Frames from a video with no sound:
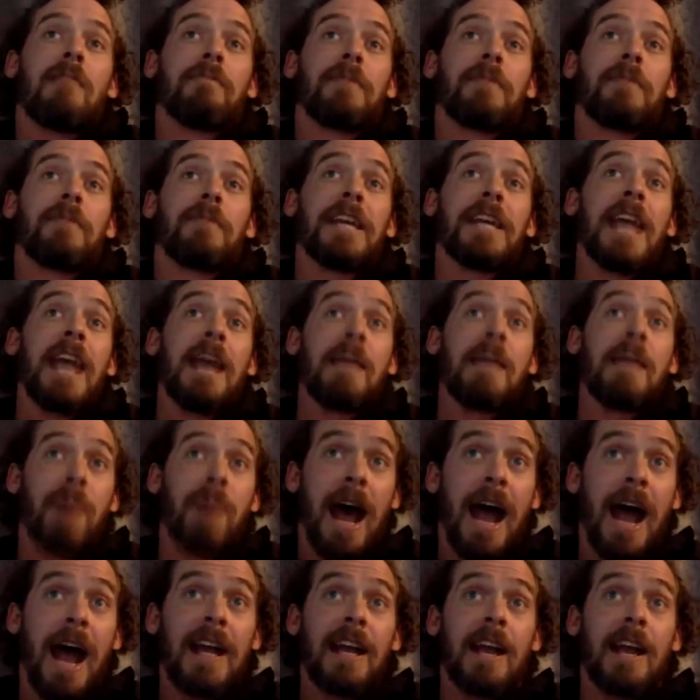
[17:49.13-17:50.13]
he came
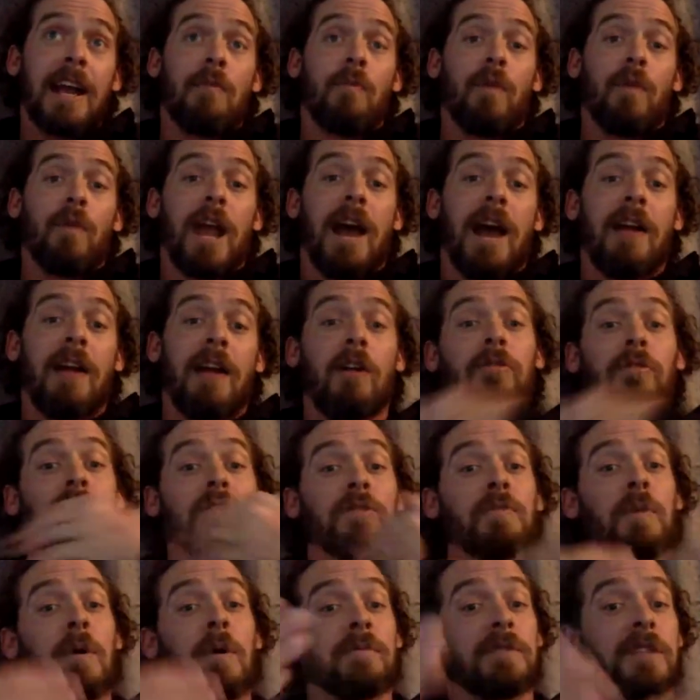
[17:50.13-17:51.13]
back, and we had all
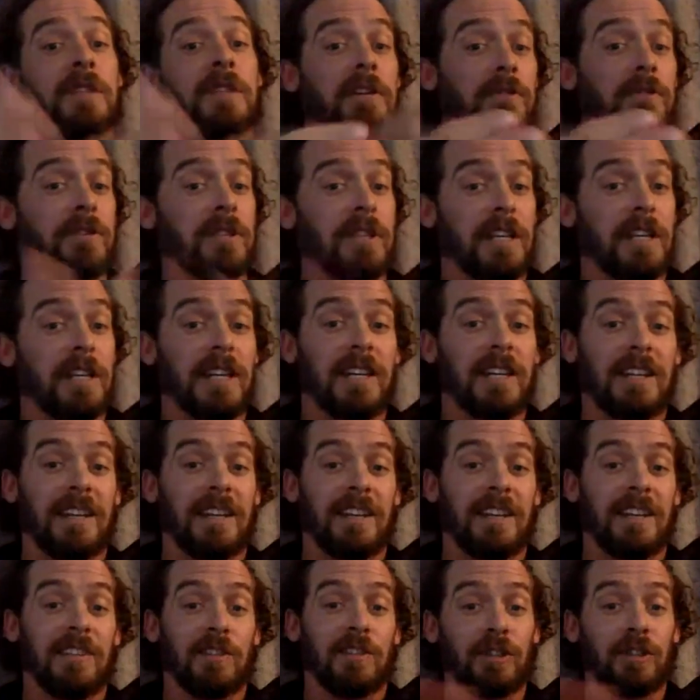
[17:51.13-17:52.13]
those moments that you see
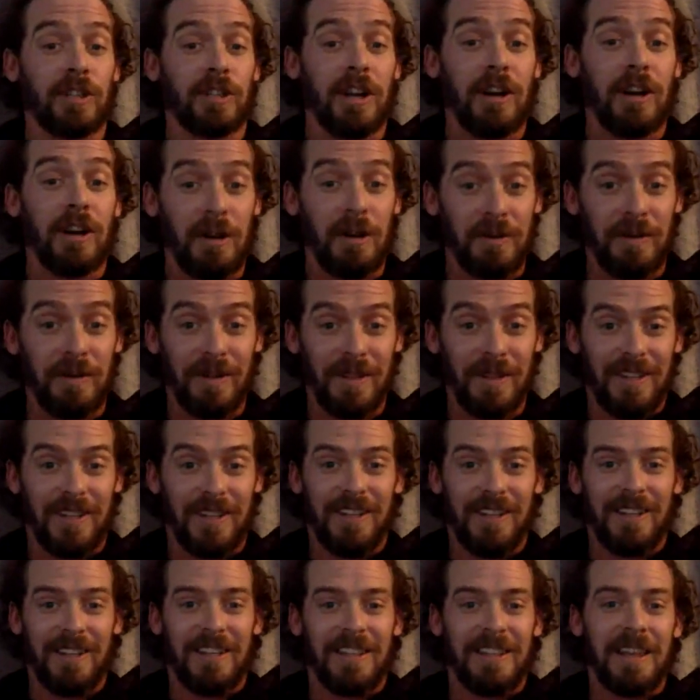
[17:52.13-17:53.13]
in the show,
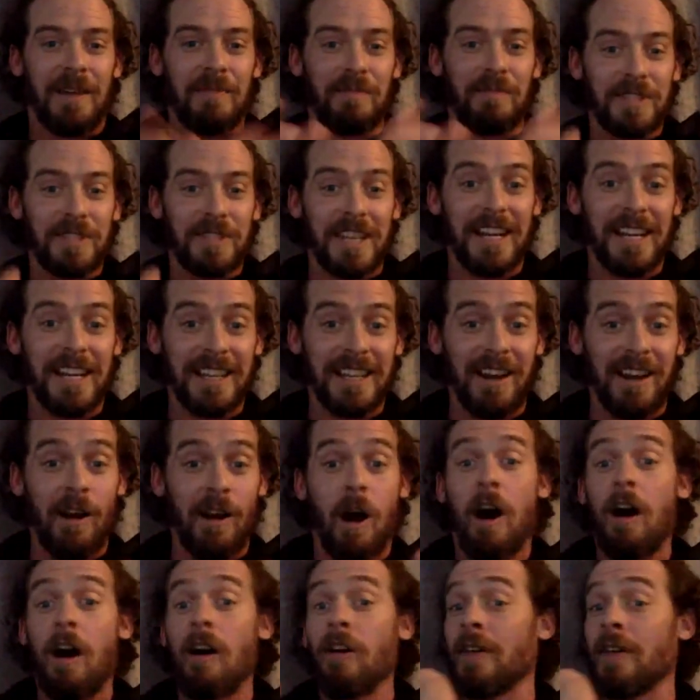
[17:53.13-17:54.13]
them sitting
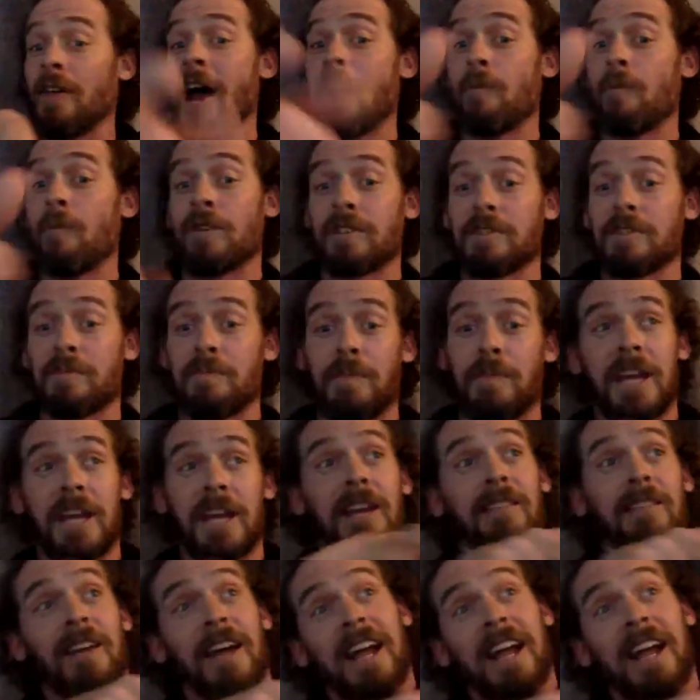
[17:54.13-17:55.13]
there. All that was
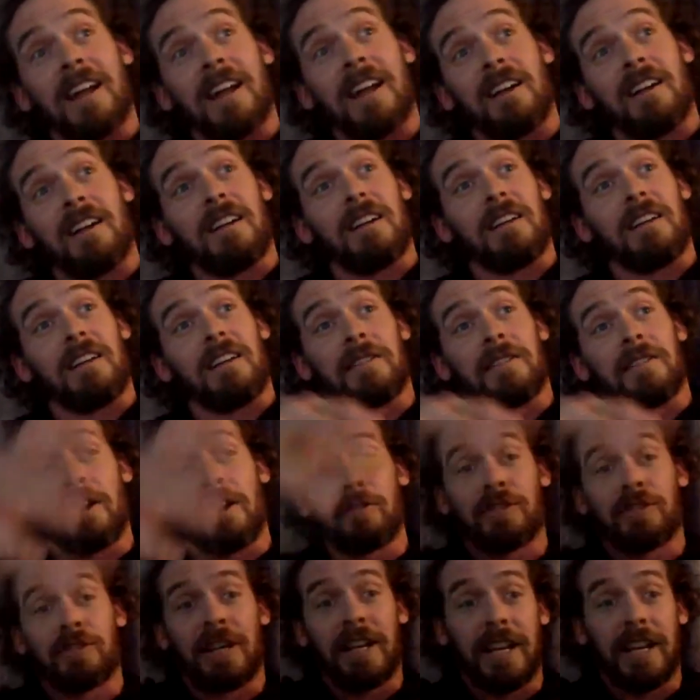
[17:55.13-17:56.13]
me, like, they're
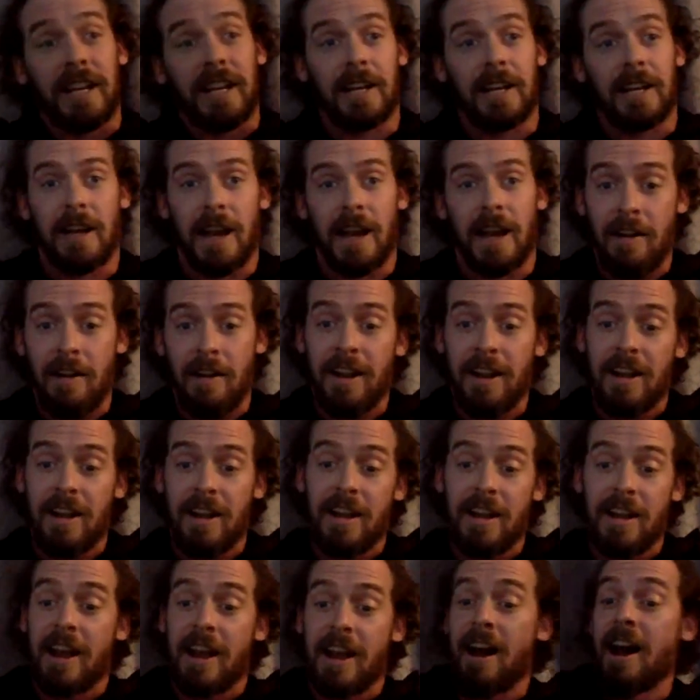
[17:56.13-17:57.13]
sitting in an area,
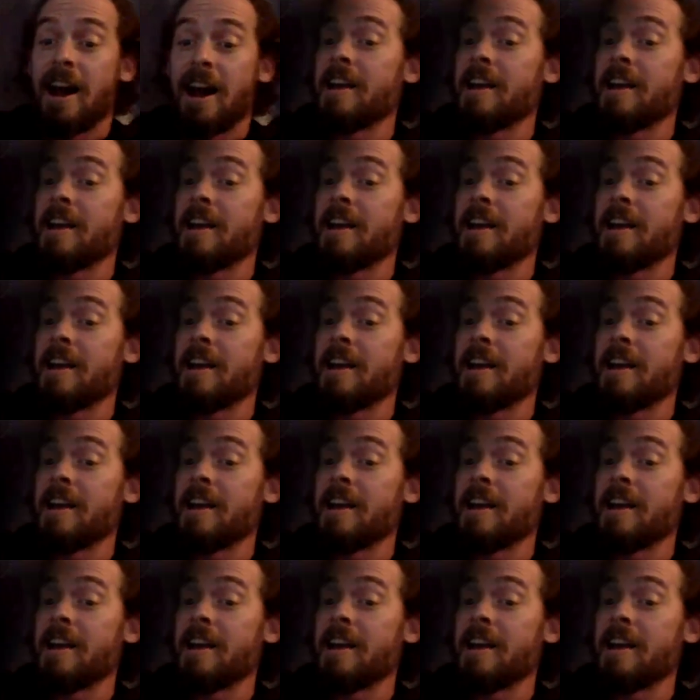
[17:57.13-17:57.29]
and I